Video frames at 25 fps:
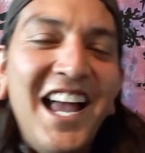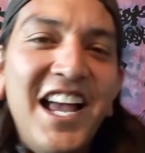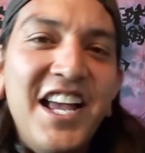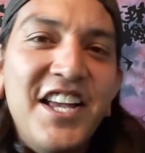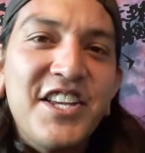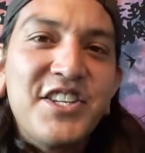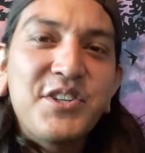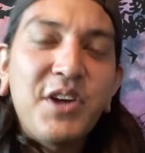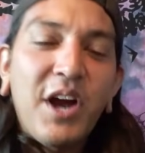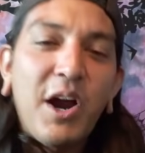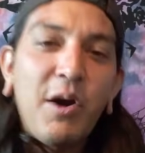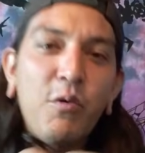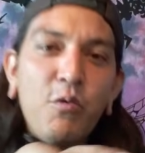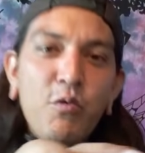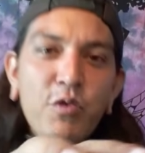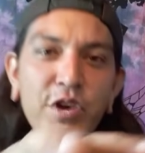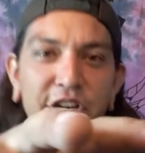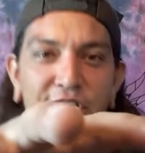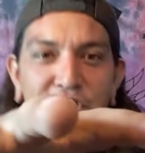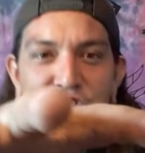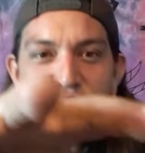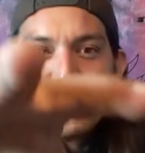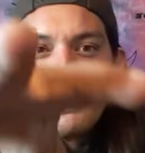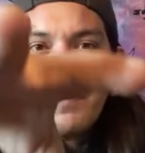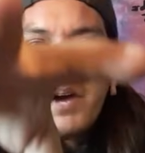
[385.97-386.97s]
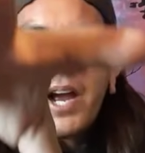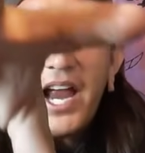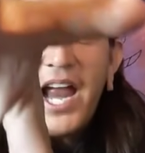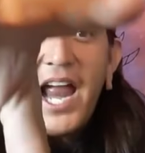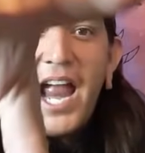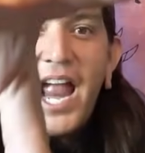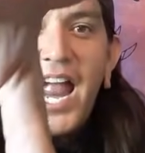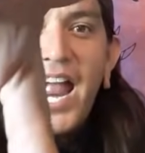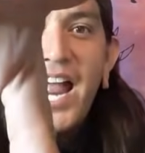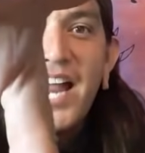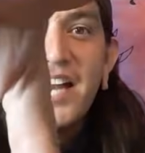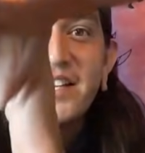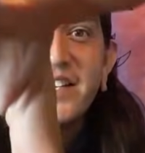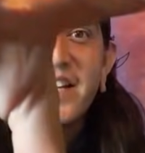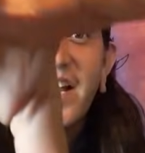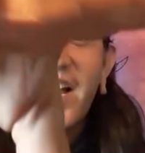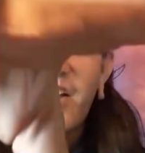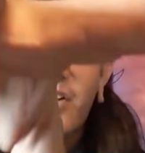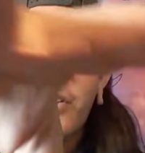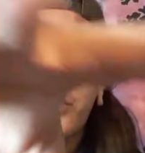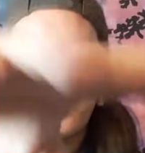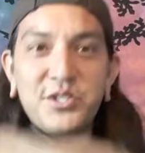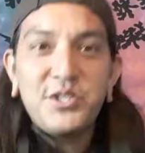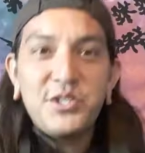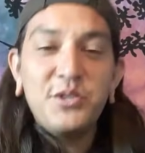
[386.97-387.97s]
So I reached my hand
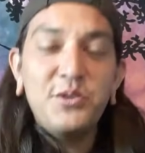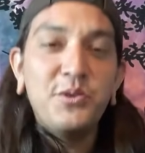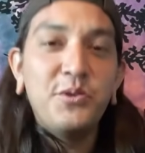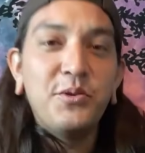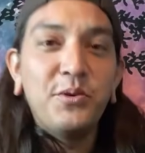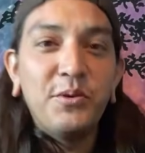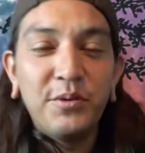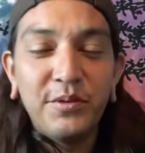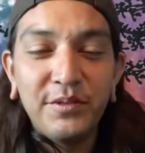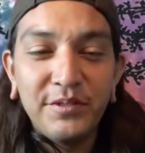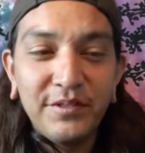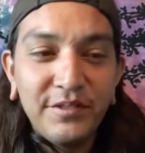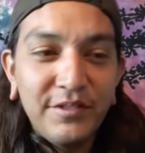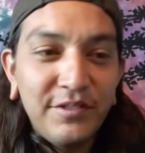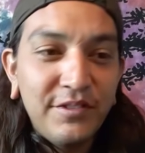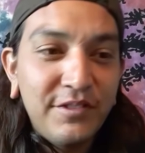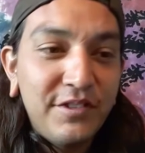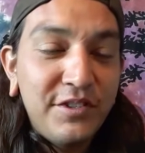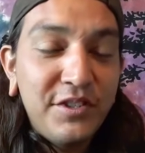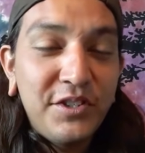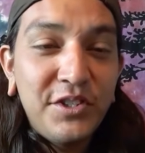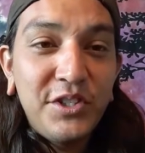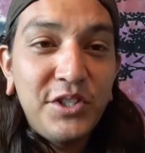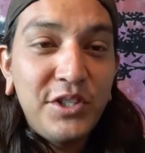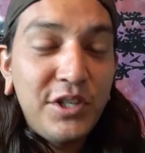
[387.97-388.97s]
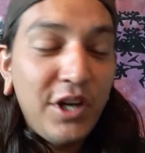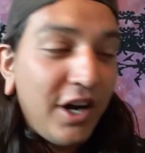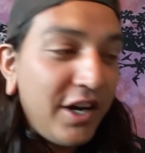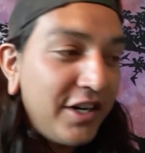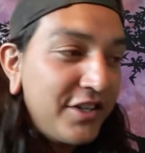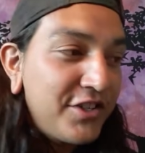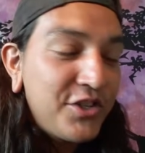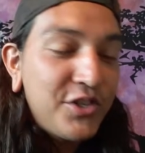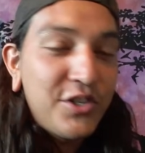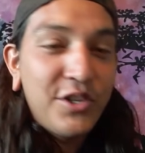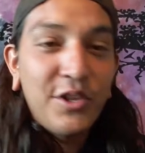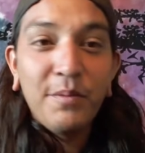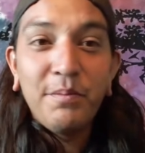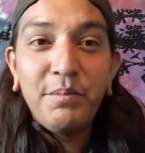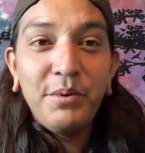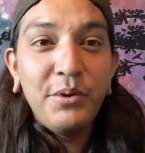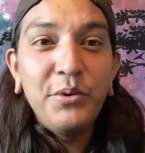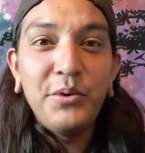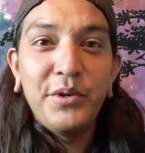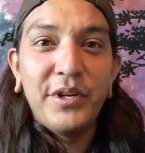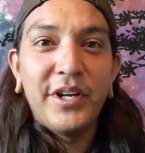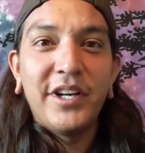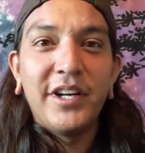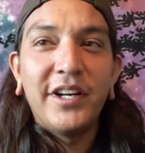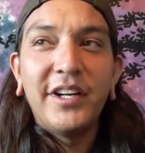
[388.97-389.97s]
out to touch the
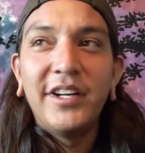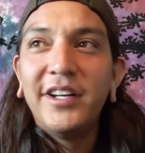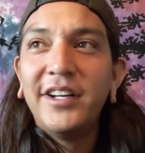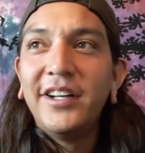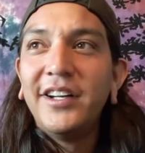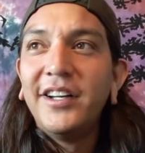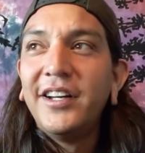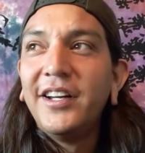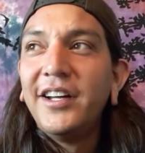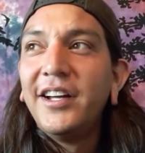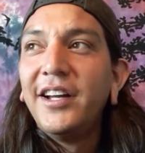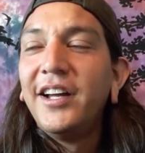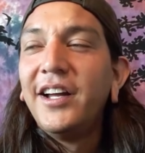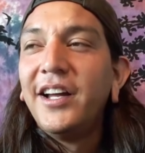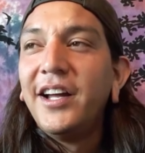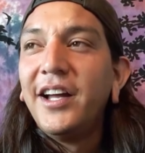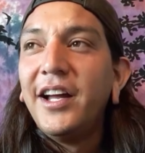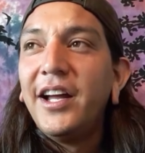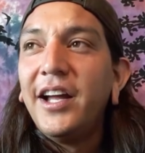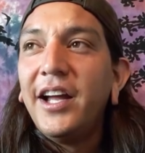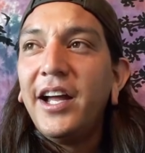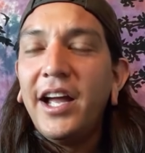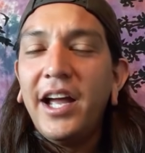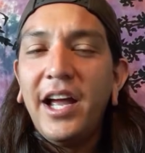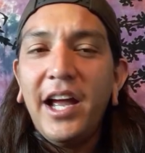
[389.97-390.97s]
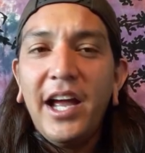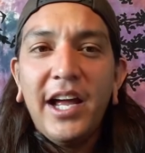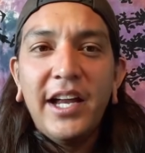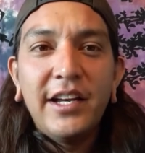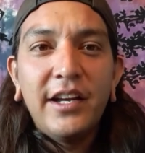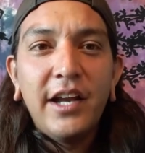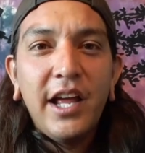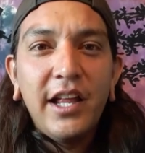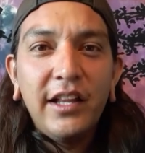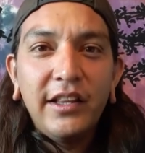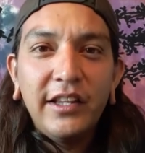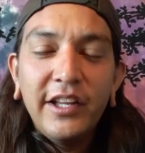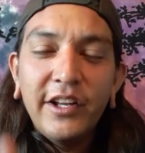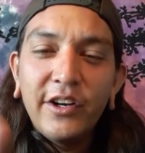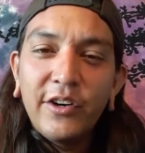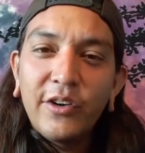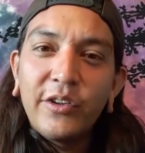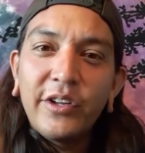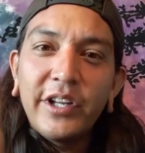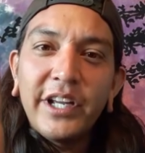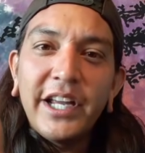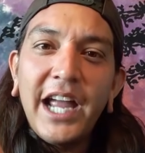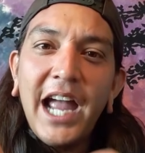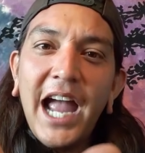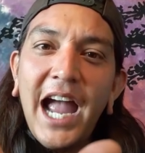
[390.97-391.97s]
Buddha. And
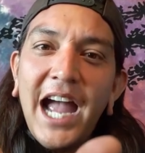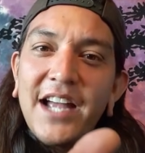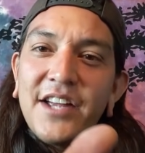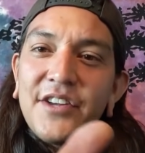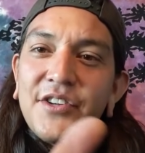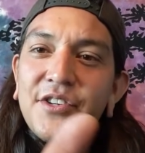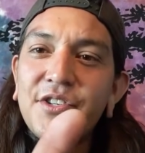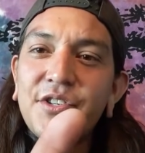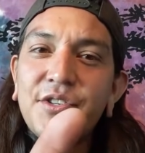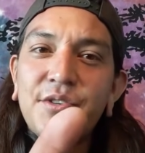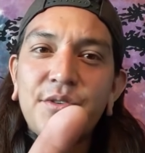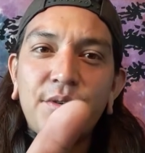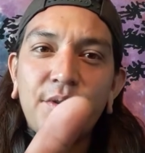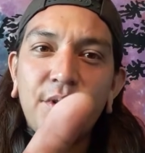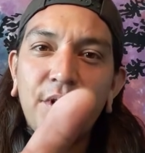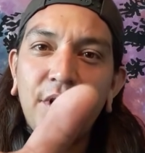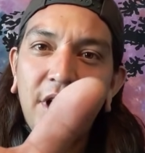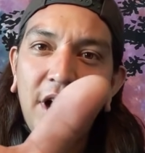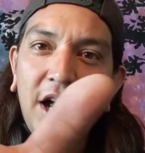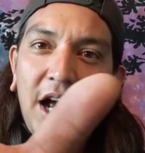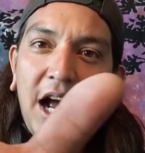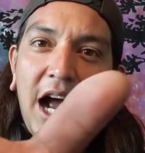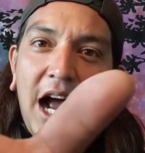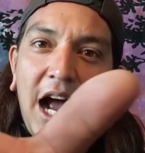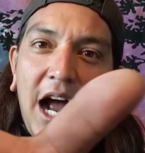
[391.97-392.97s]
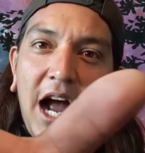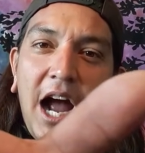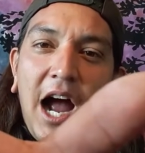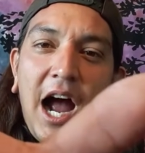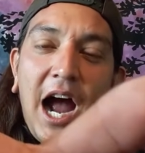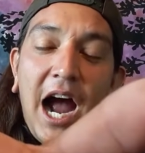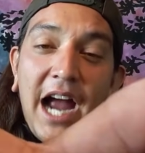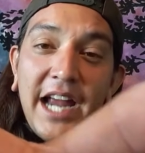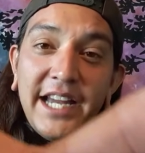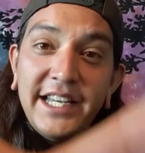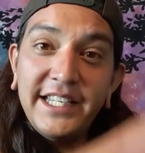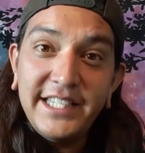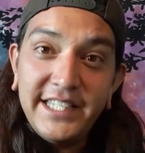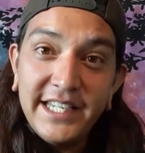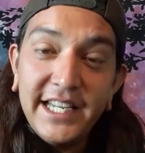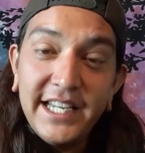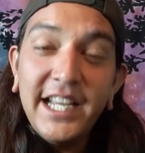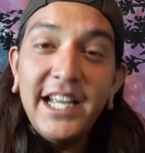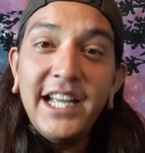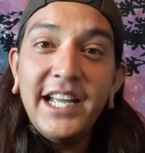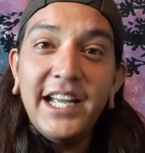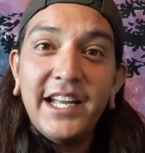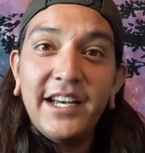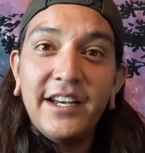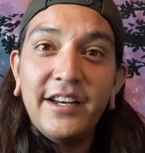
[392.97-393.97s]
literally as I
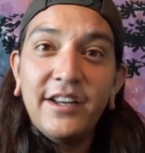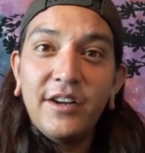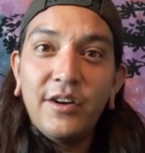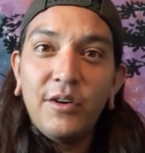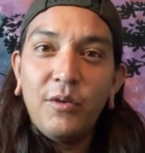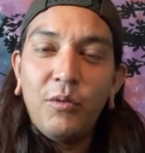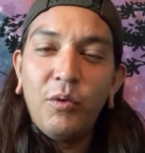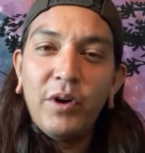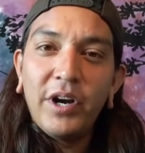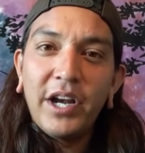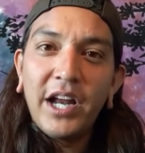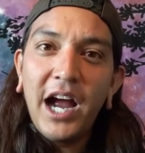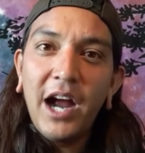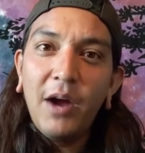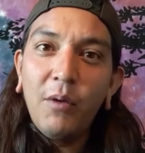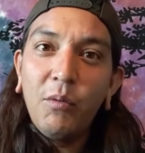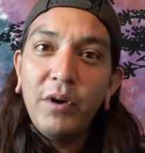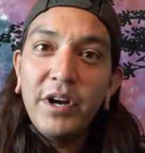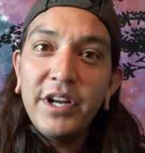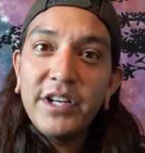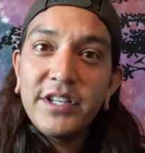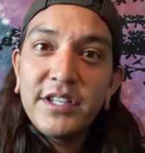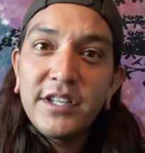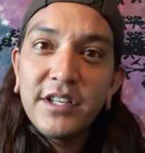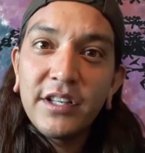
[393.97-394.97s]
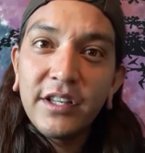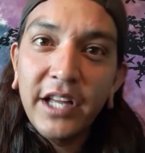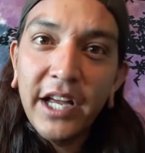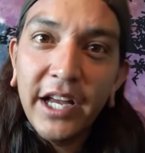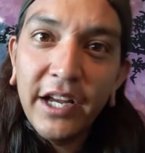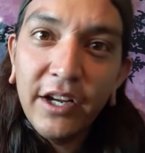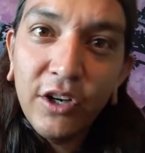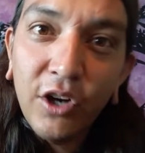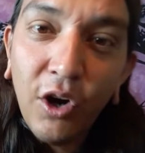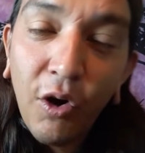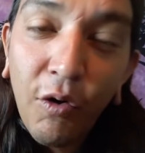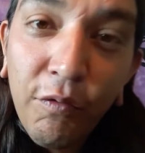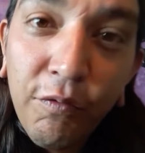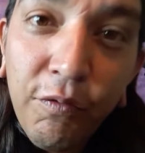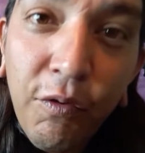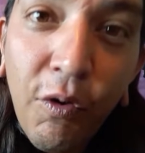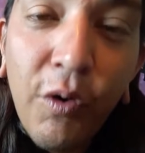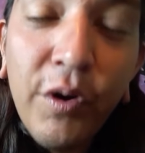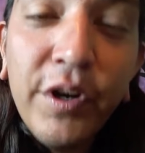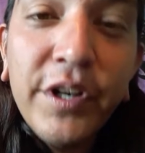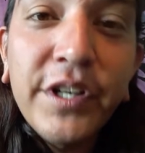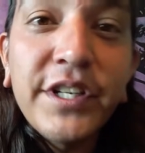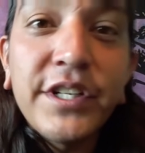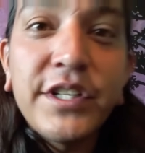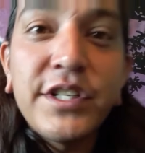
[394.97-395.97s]
did, when I went to like go
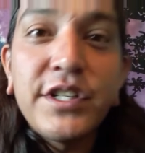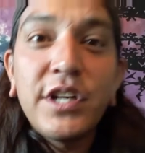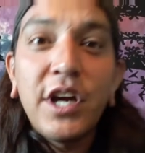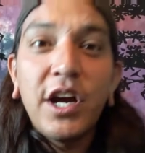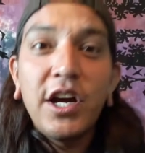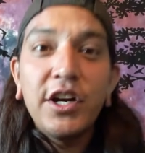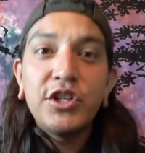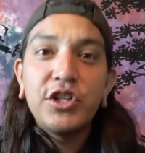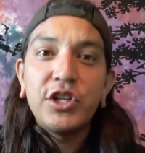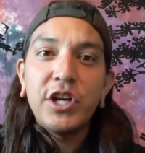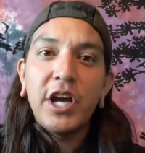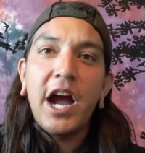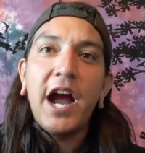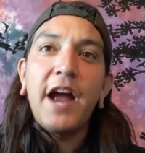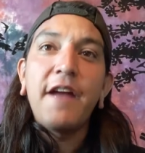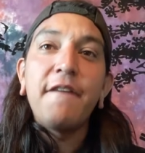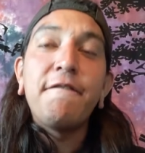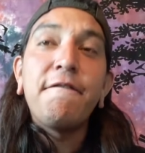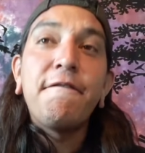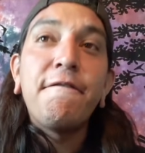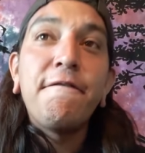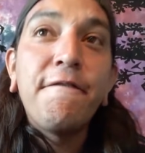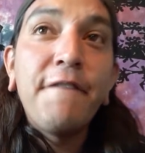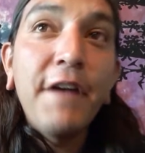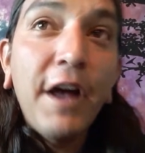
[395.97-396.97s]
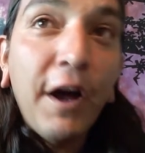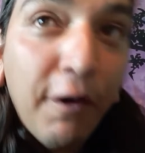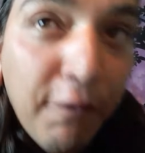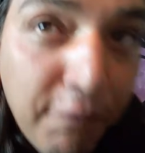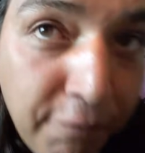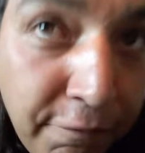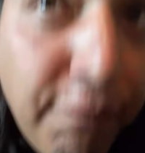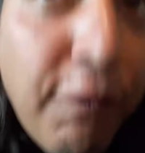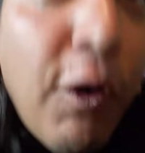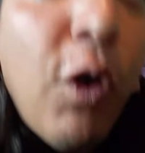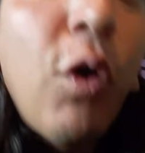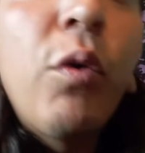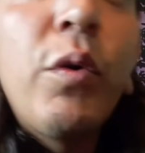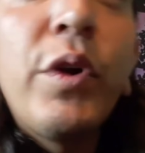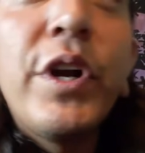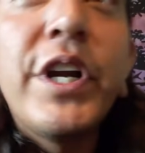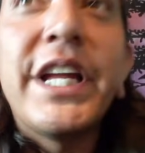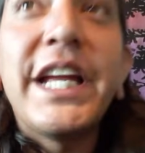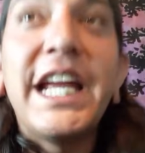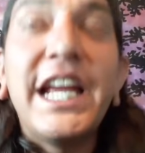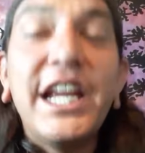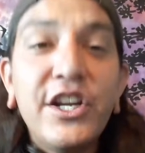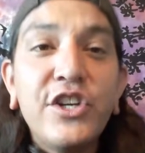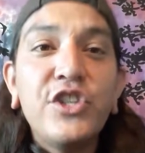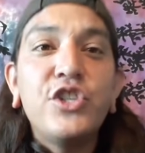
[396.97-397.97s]
forward to touch it, I fell forward
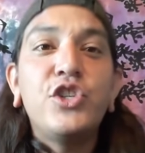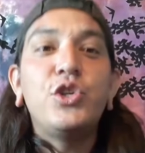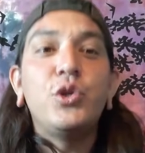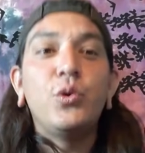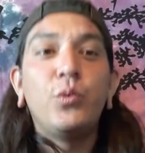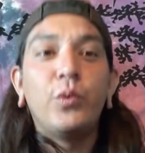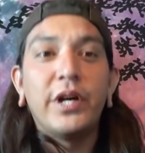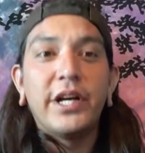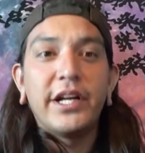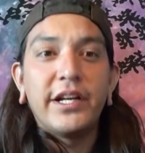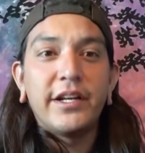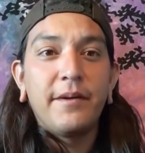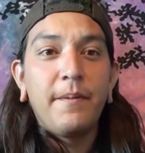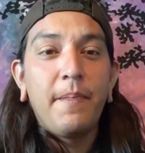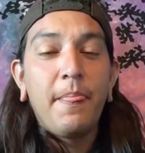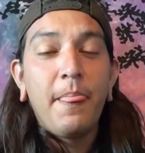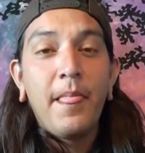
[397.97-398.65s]
into it.